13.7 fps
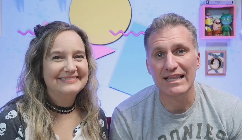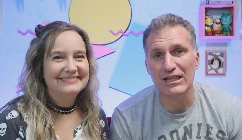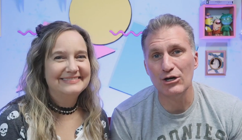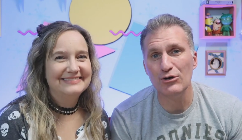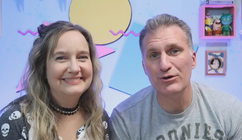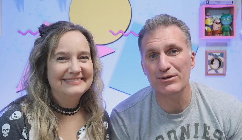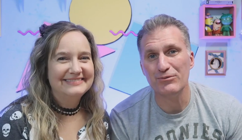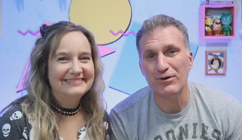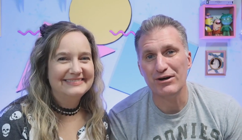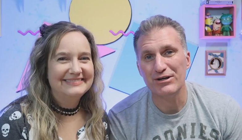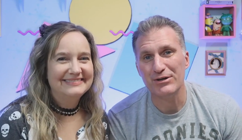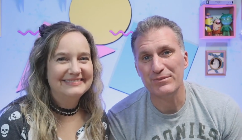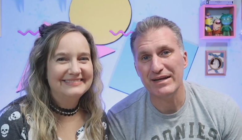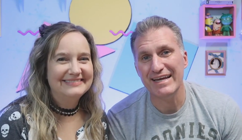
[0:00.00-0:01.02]
Speaker 1: Hello and
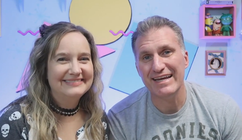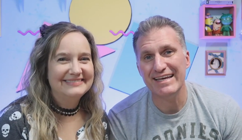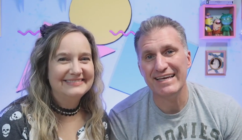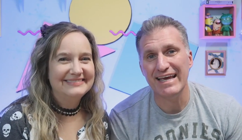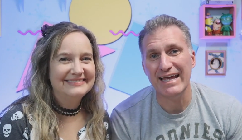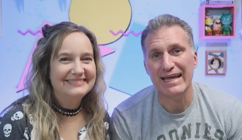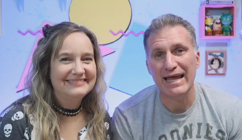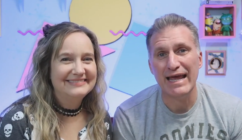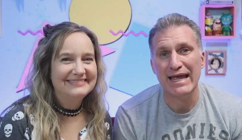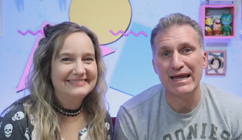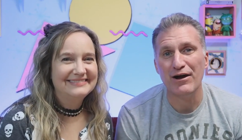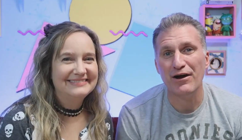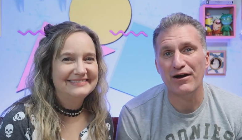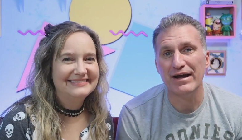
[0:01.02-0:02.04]
welcome to A
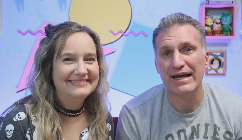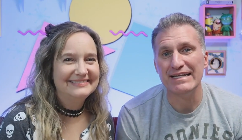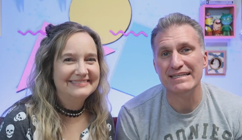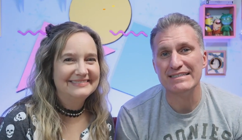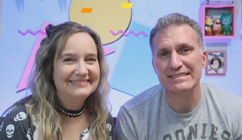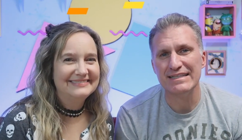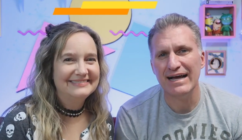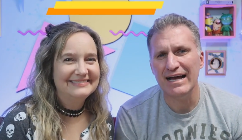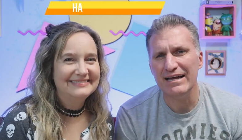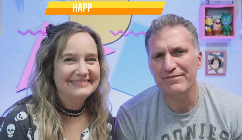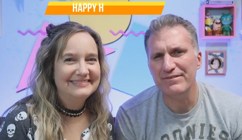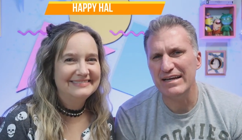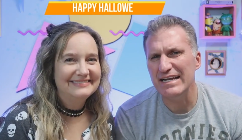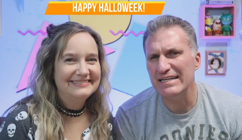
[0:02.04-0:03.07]
K A Our eighties
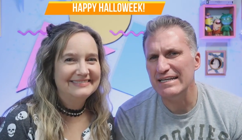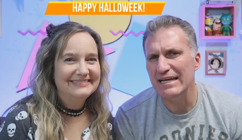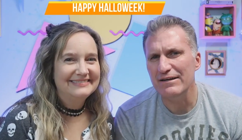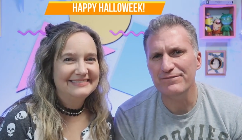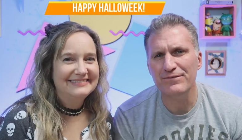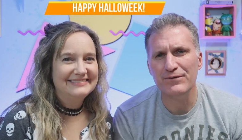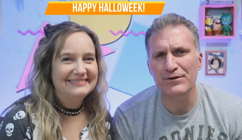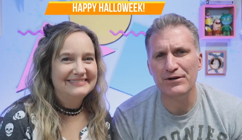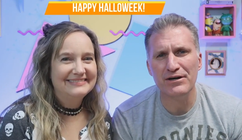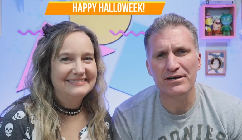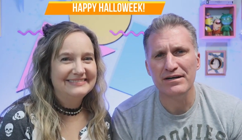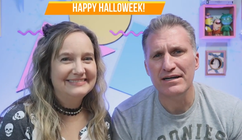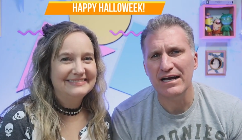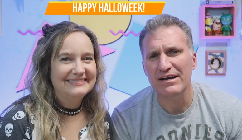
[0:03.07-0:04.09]
Life and day
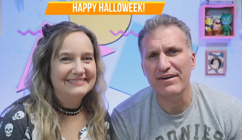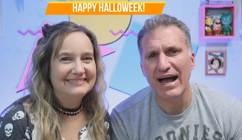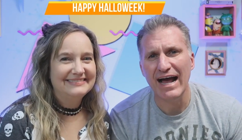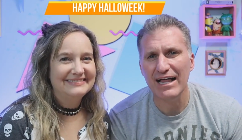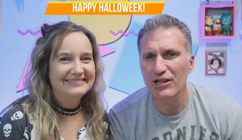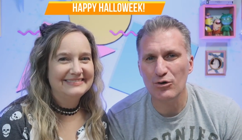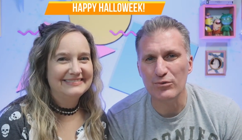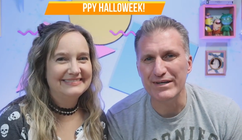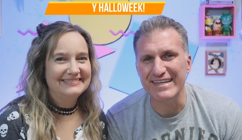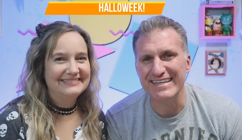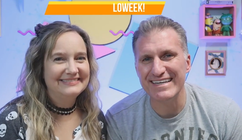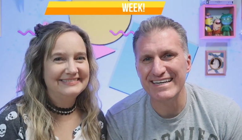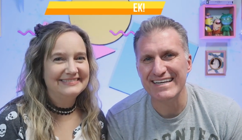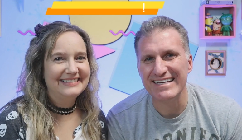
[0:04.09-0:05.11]
four of Halloweek.
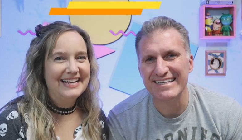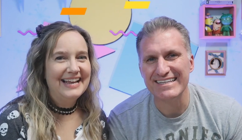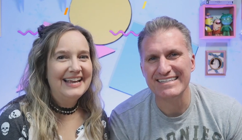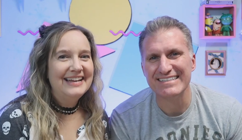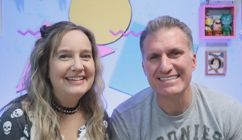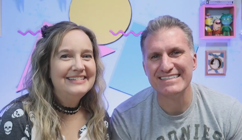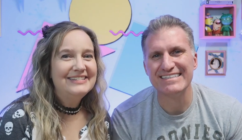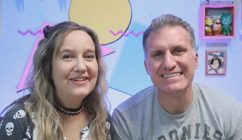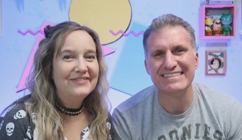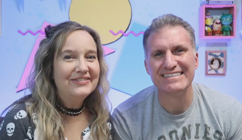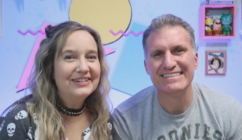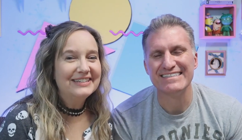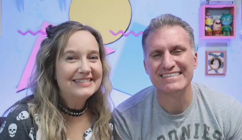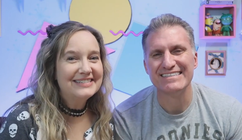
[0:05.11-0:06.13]
Speaker 2: Don't
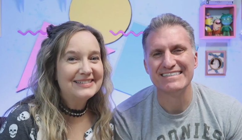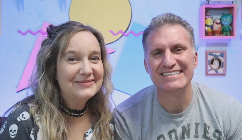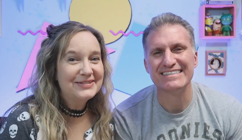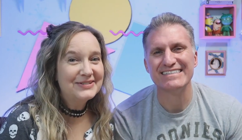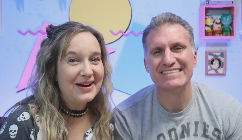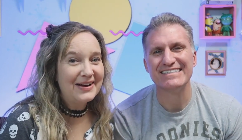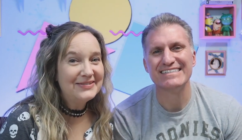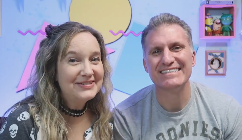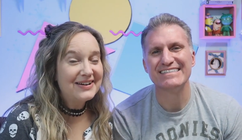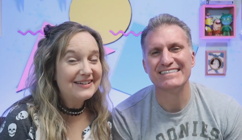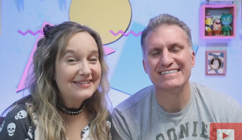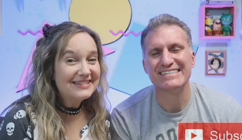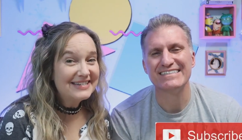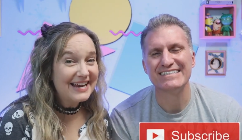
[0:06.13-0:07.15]
forget to subscribe to
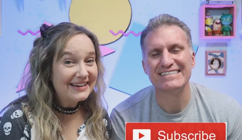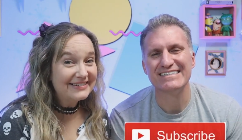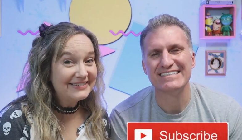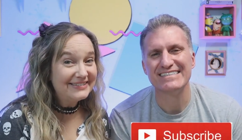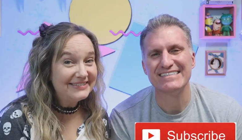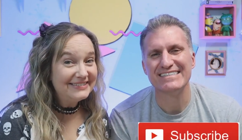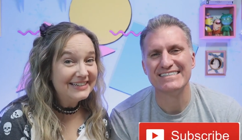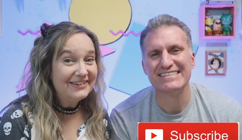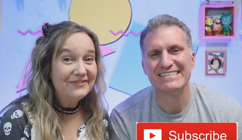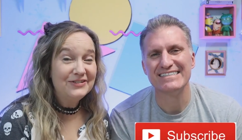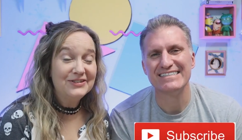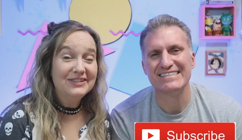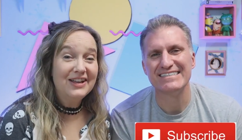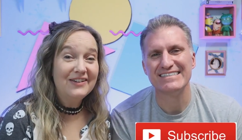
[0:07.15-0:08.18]
our channel if
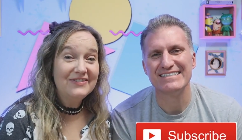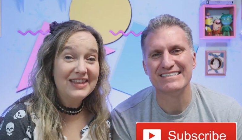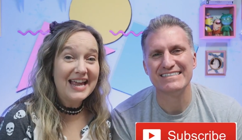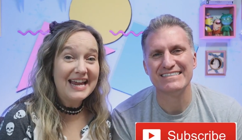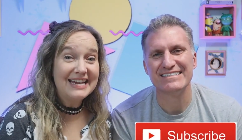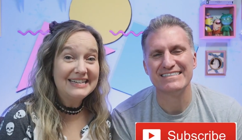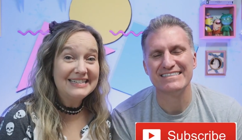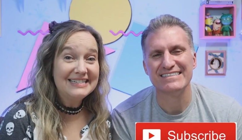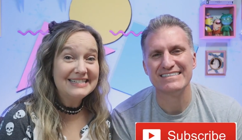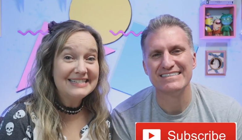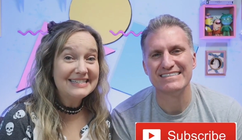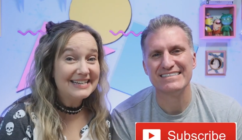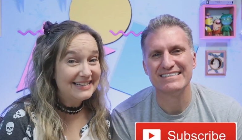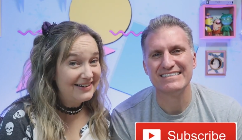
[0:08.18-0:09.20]
you love the eighties,
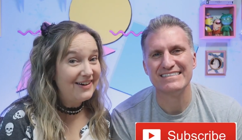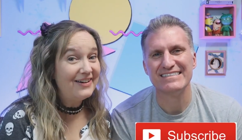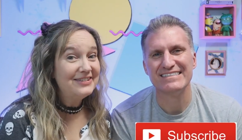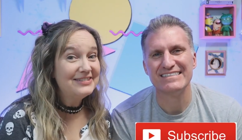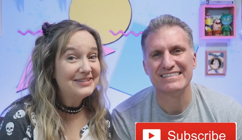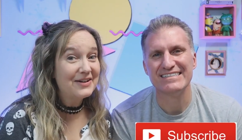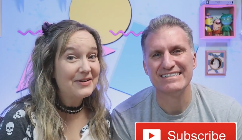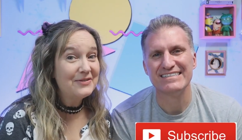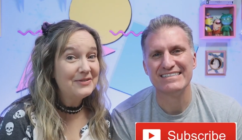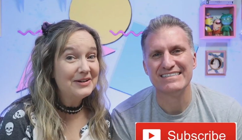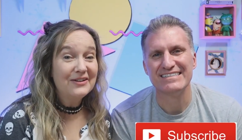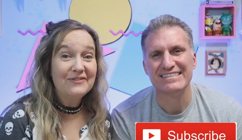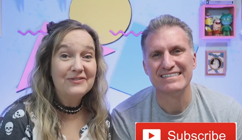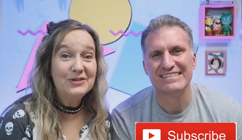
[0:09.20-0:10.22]
and also
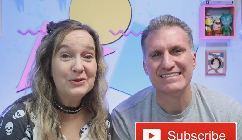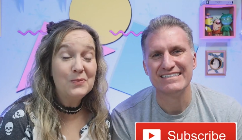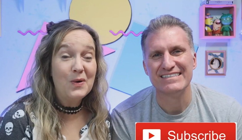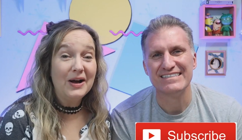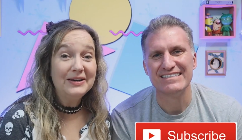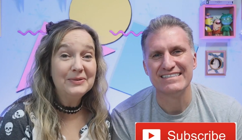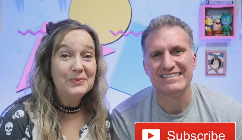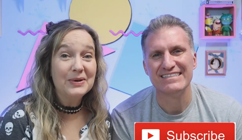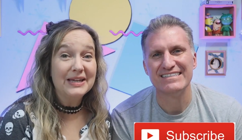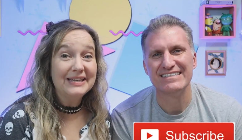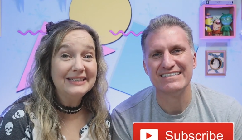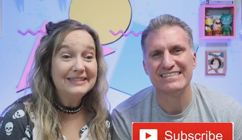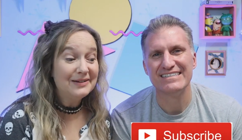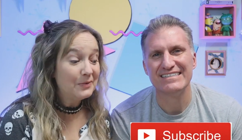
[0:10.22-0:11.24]
if you want to
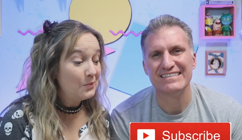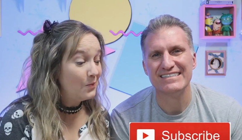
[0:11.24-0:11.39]
win